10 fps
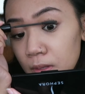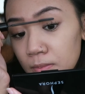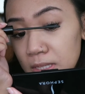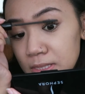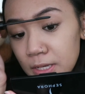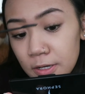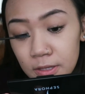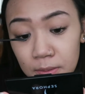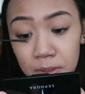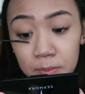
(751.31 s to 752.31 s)

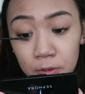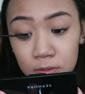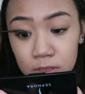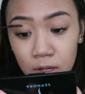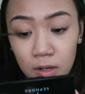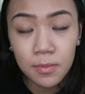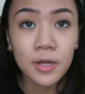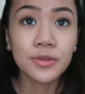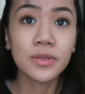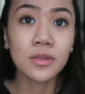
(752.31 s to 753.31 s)
mascara that people always talk
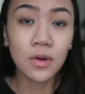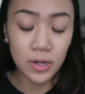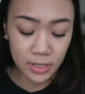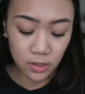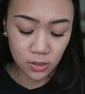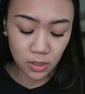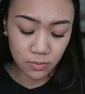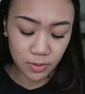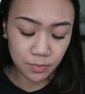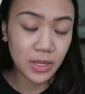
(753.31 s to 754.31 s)
about, the L'Oreal
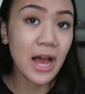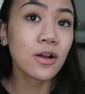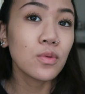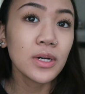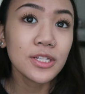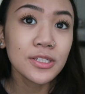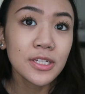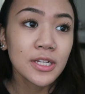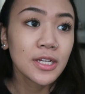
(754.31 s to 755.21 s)
Carbon Black one.